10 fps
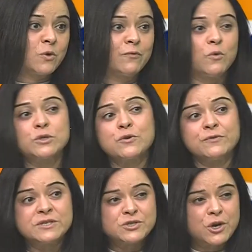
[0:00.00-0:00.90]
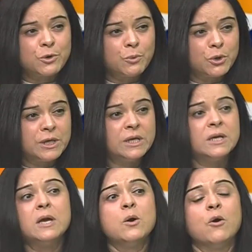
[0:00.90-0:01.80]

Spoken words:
of course, of the ceremony,